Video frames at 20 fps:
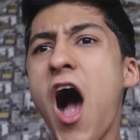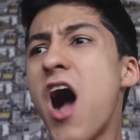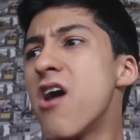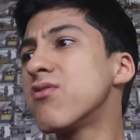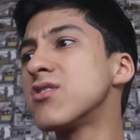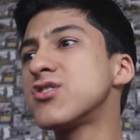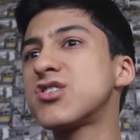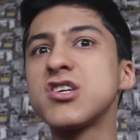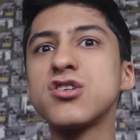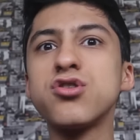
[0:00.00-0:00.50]
I
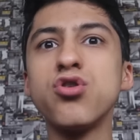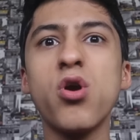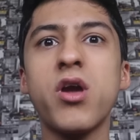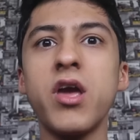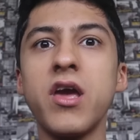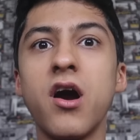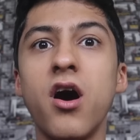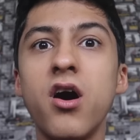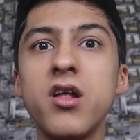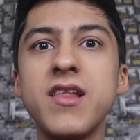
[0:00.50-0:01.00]
was just
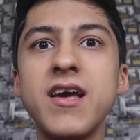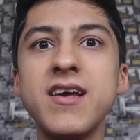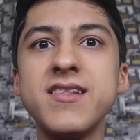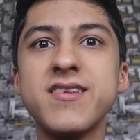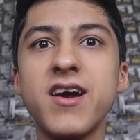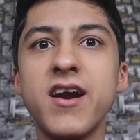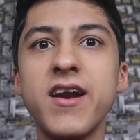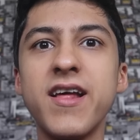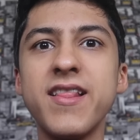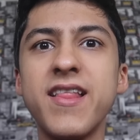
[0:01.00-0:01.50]
looking on the
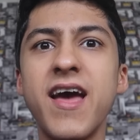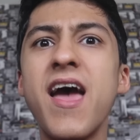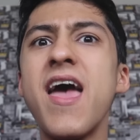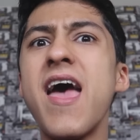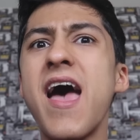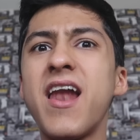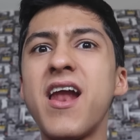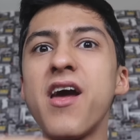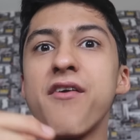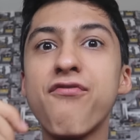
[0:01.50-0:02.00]
internet
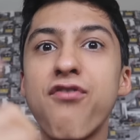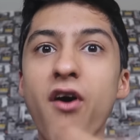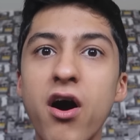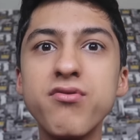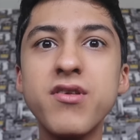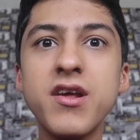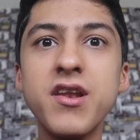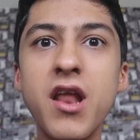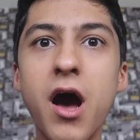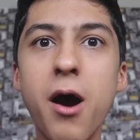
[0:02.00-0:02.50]
and I
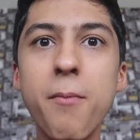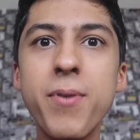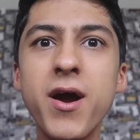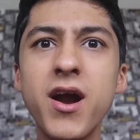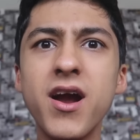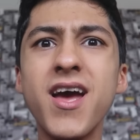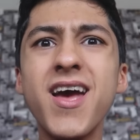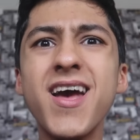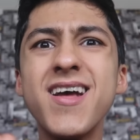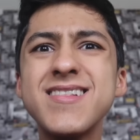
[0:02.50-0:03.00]
found a
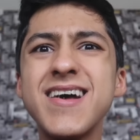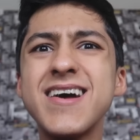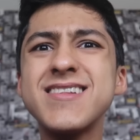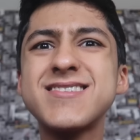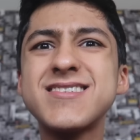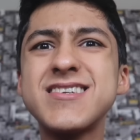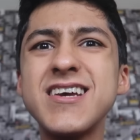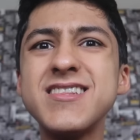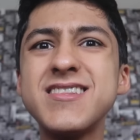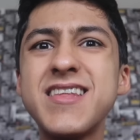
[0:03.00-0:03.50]
number
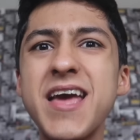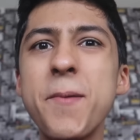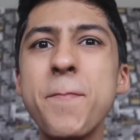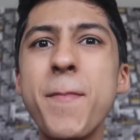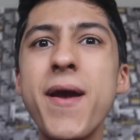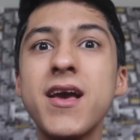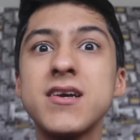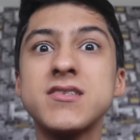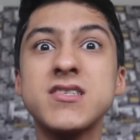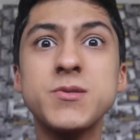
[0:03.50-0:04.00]
that said they
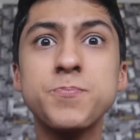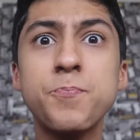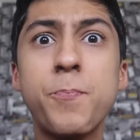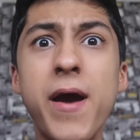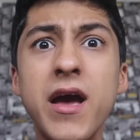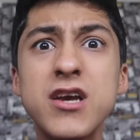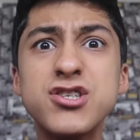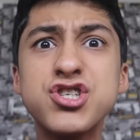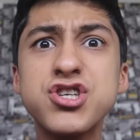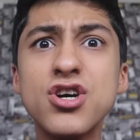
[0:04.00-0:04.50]
make
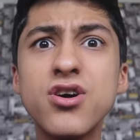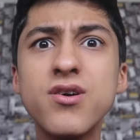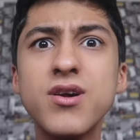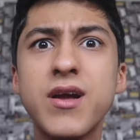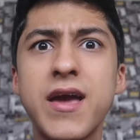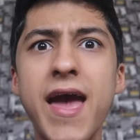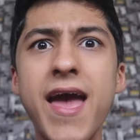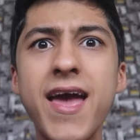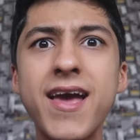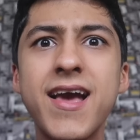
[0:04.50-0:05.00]
special
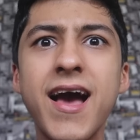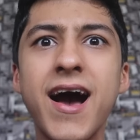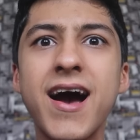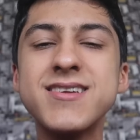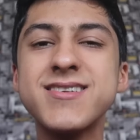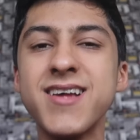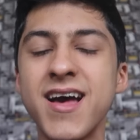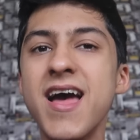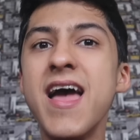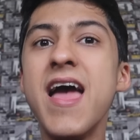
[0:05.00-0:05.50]
cake,
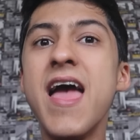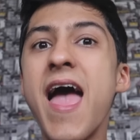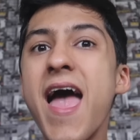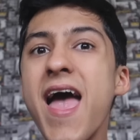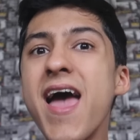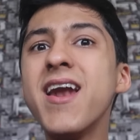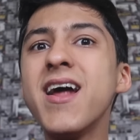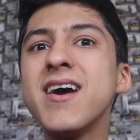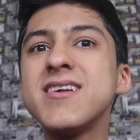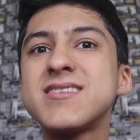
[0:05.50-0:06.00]
guys.
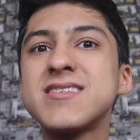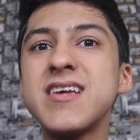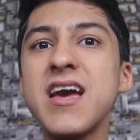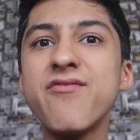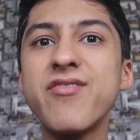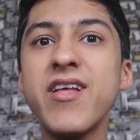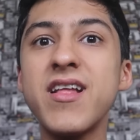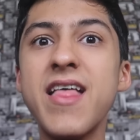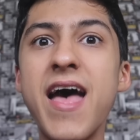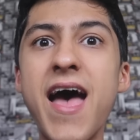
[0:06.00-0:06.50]
And I
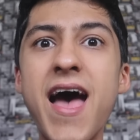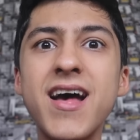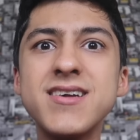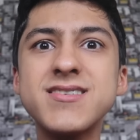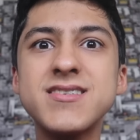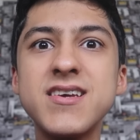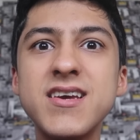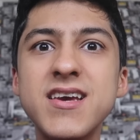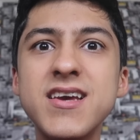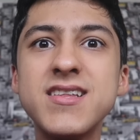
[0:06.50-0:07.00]
saved it
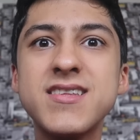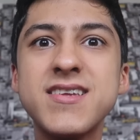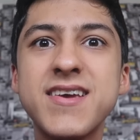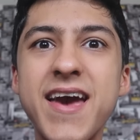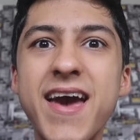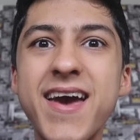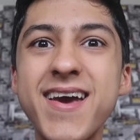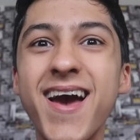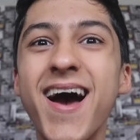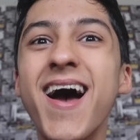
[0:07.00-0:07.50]
as Eat
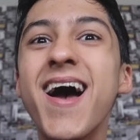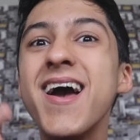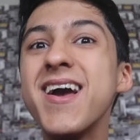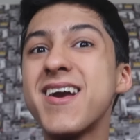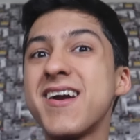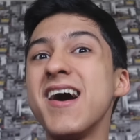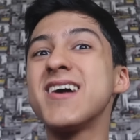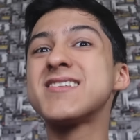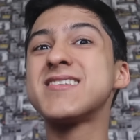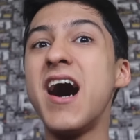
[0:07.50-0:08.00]
Cake,
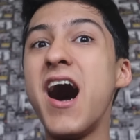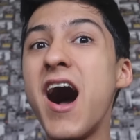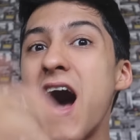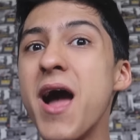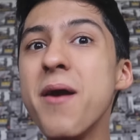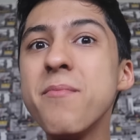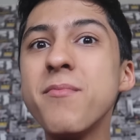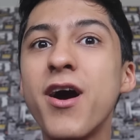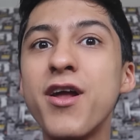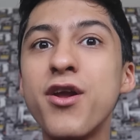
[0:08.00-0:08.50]
cause
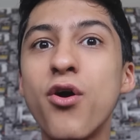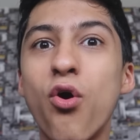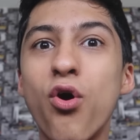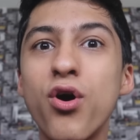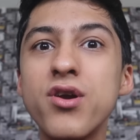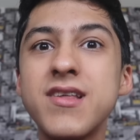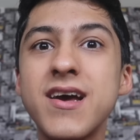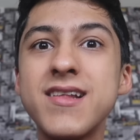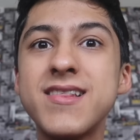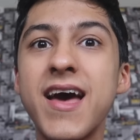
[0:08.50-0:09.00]
I'm gonna
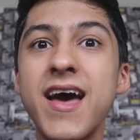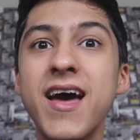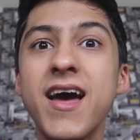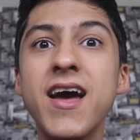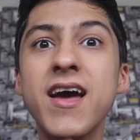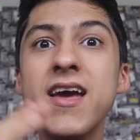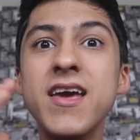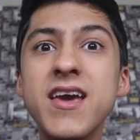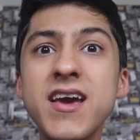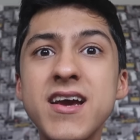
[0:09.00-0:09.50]
order the
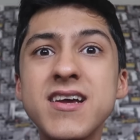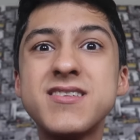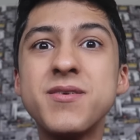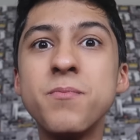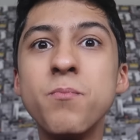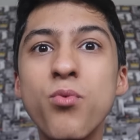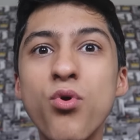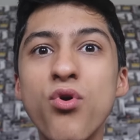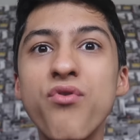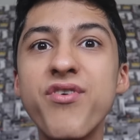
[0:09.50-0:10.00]
Eat
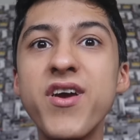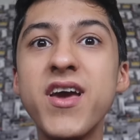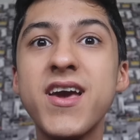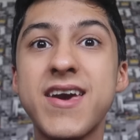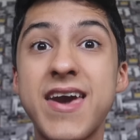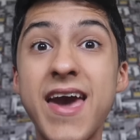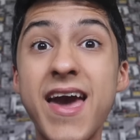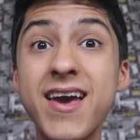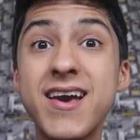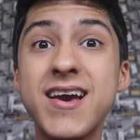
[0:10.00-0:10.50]
Movie
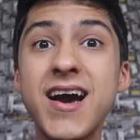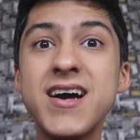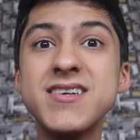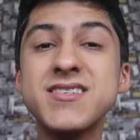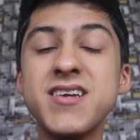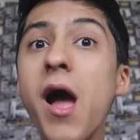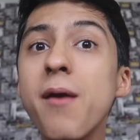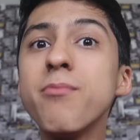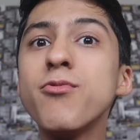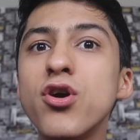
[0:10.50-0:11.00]
Cake,
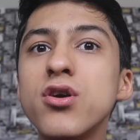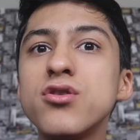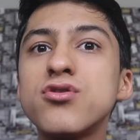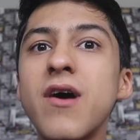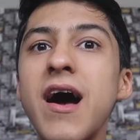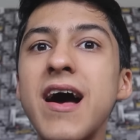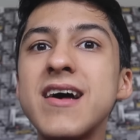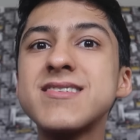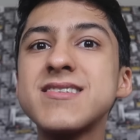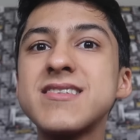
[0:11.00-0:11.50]
guys. I'm going
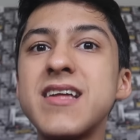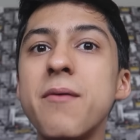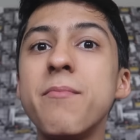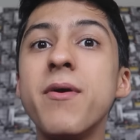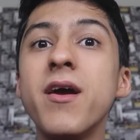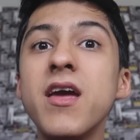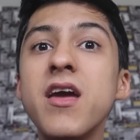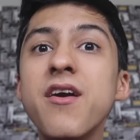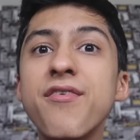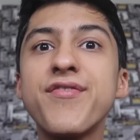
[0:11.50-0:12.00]
to ask
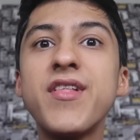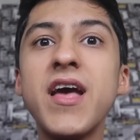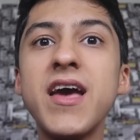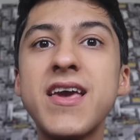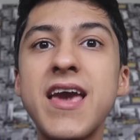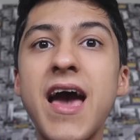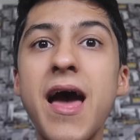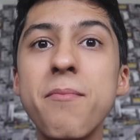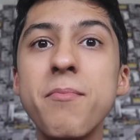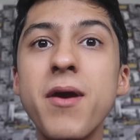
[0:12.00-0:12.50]
them if they
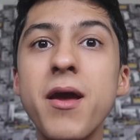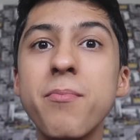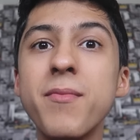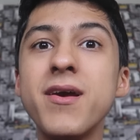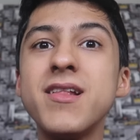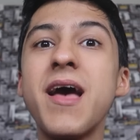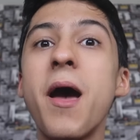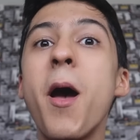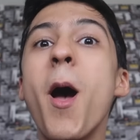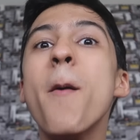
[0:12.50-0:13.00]
can make
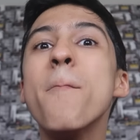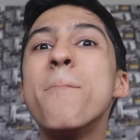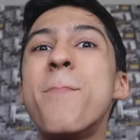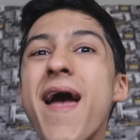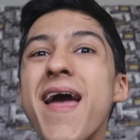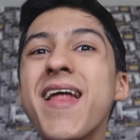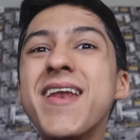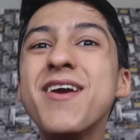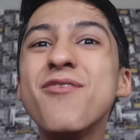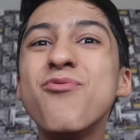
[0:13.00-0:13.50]
me the
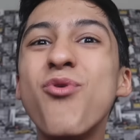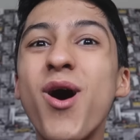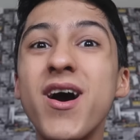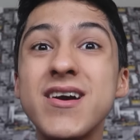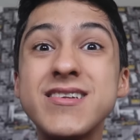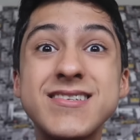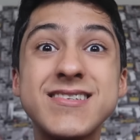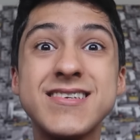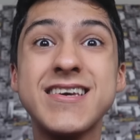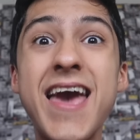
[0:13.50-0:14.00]

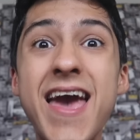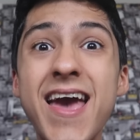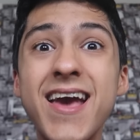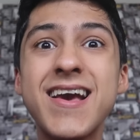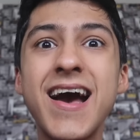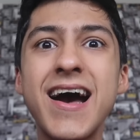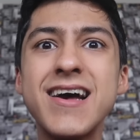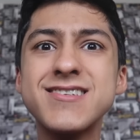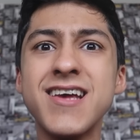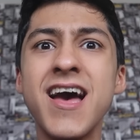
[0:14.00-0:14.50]
Pennywise cake,
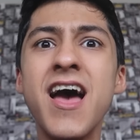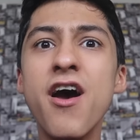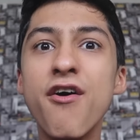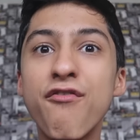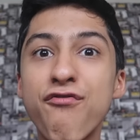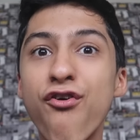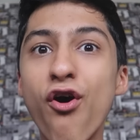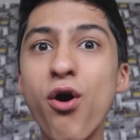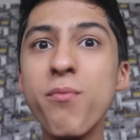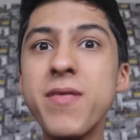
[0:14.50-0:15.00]
guys,
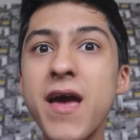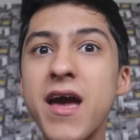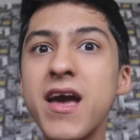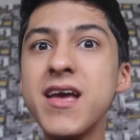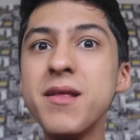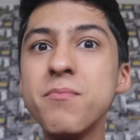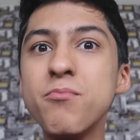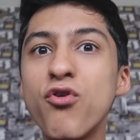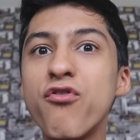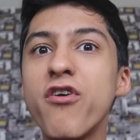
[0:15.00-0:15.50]
from the
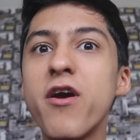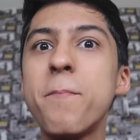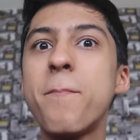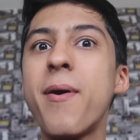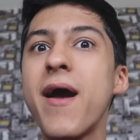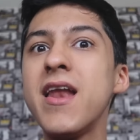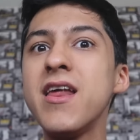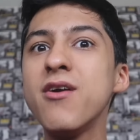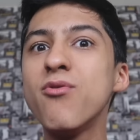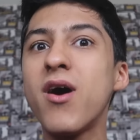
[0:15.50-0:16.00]
Eat Movie.
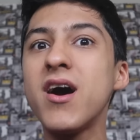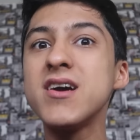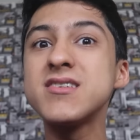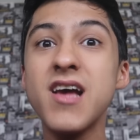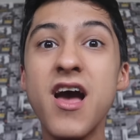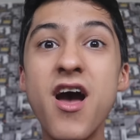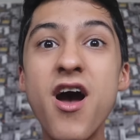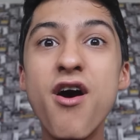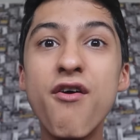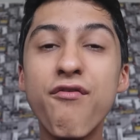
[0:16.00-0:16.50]
Pennywise
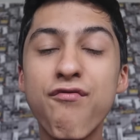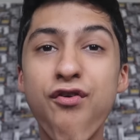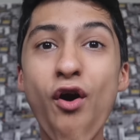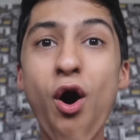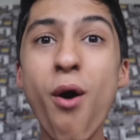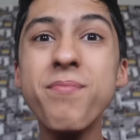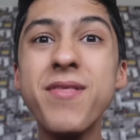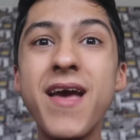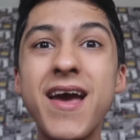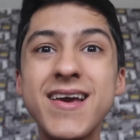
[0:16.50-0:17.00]

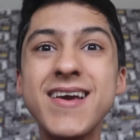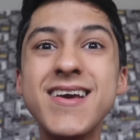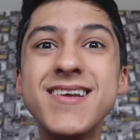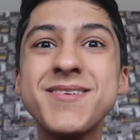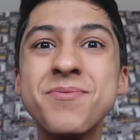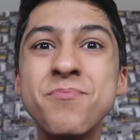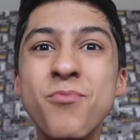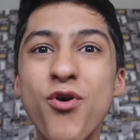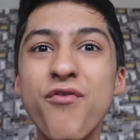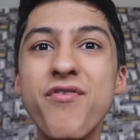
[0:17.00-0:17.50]
from the
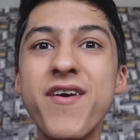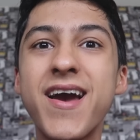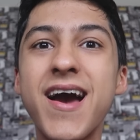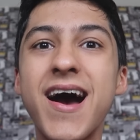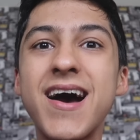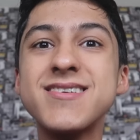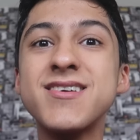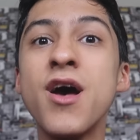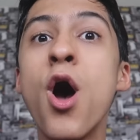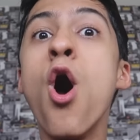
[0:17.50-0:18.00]
Eat Movie,
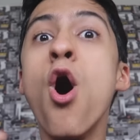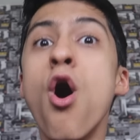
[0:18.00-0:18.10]
guys.